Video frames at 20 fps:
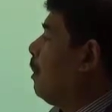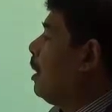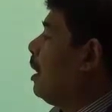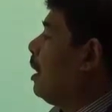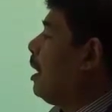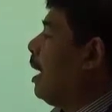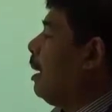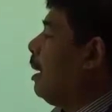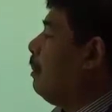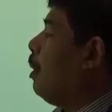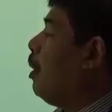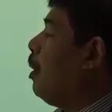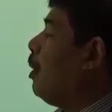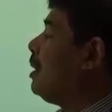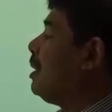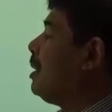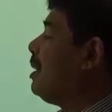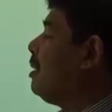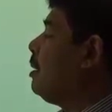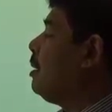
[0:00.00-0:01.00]
the
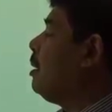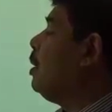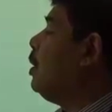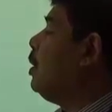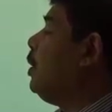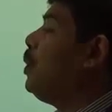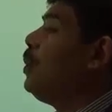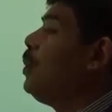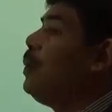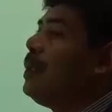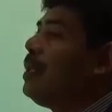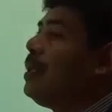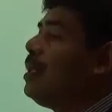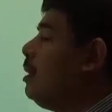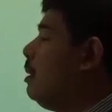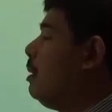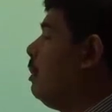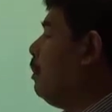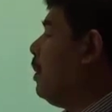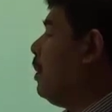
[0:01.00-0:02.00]
most
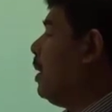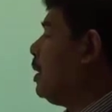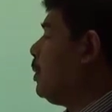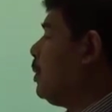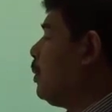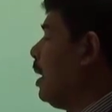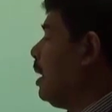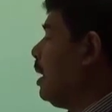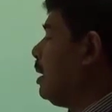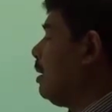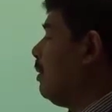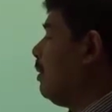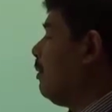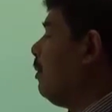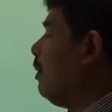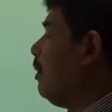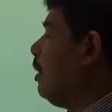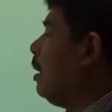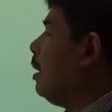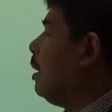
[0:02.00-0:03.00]
used
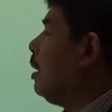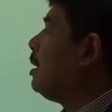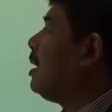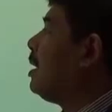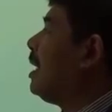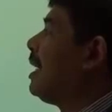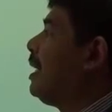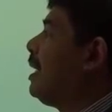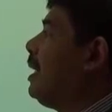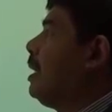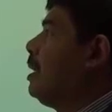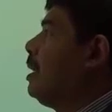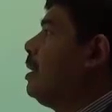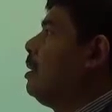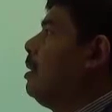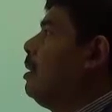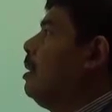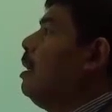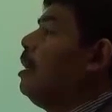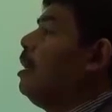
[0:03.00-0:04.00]
persuasive techniques,